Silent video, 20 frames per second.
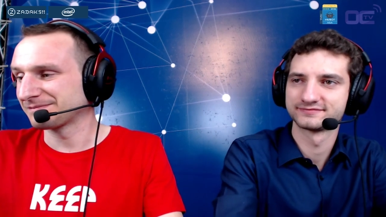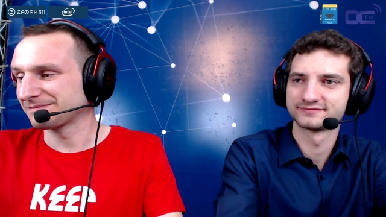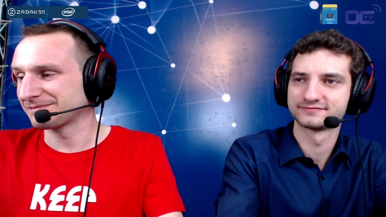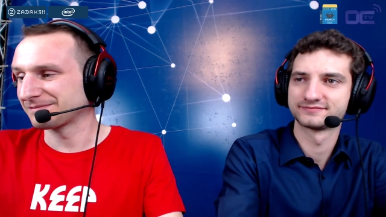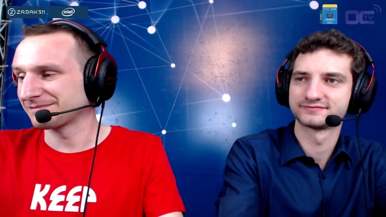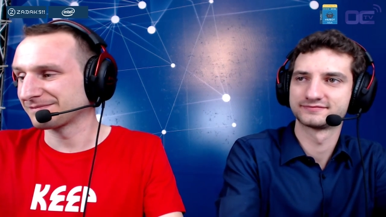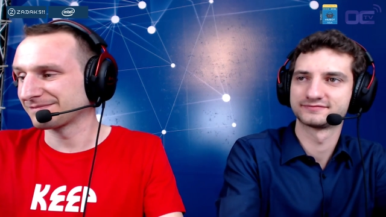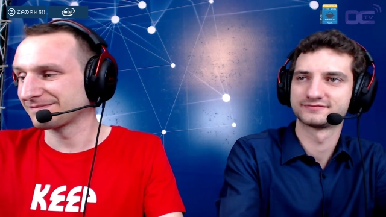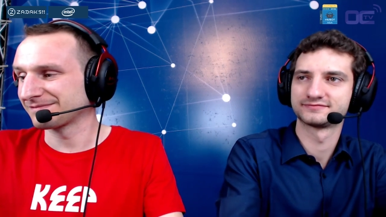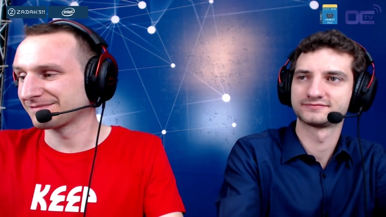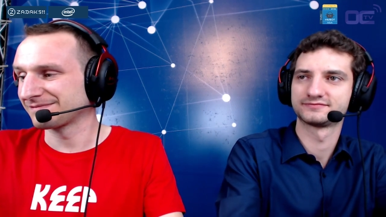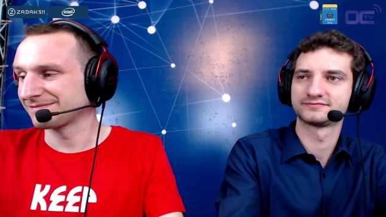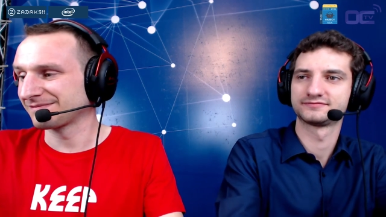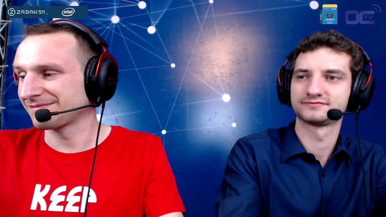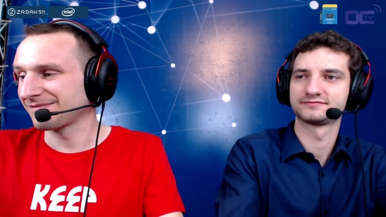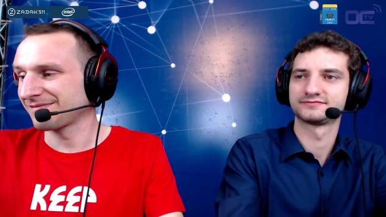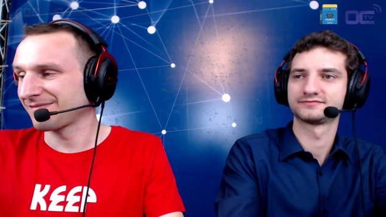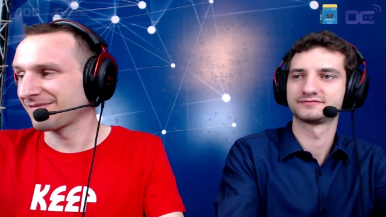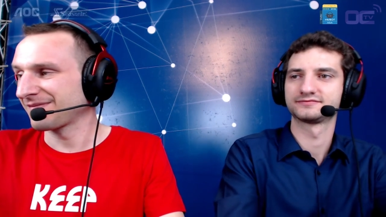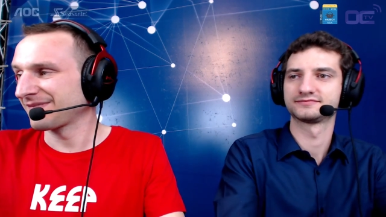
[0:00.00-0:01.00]

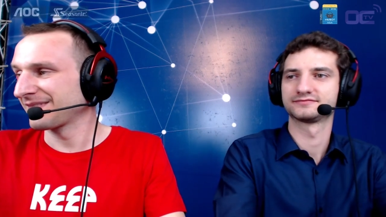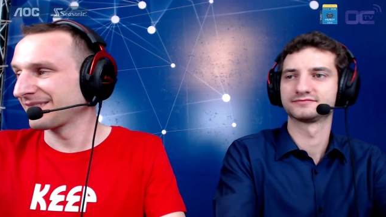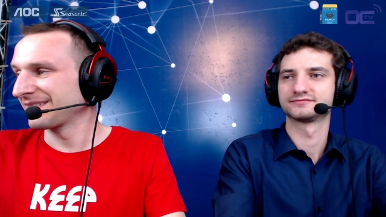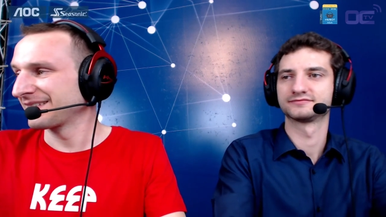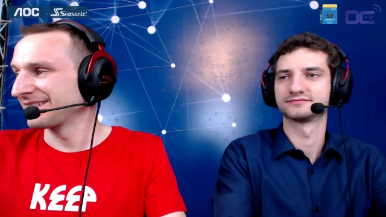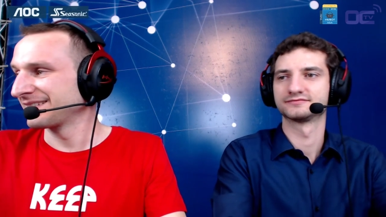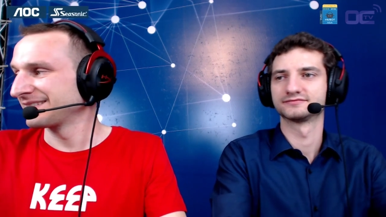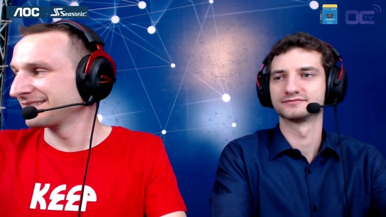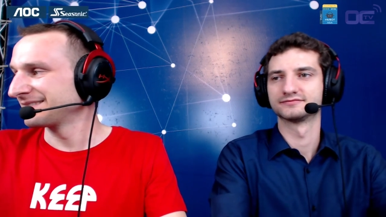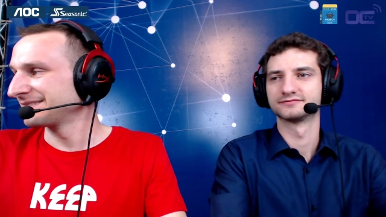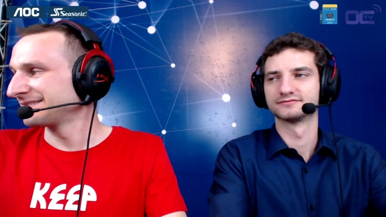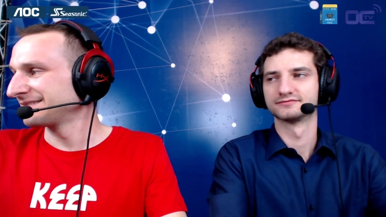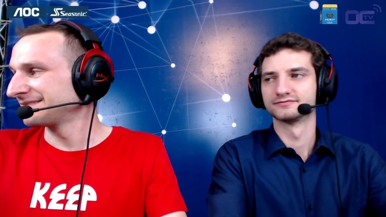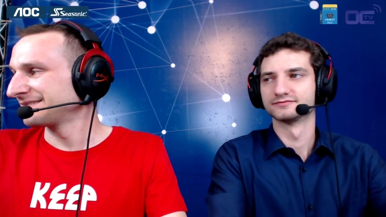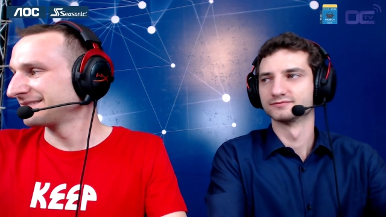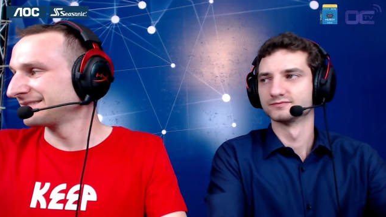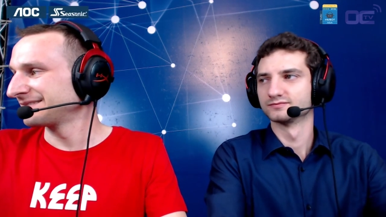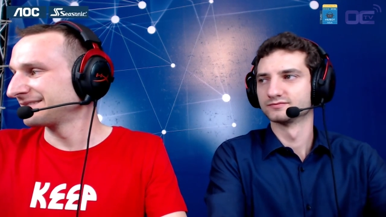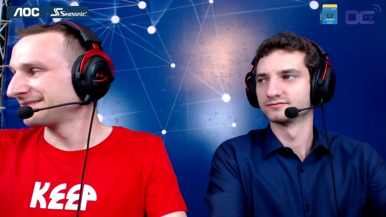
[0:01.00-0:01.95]
[no speech]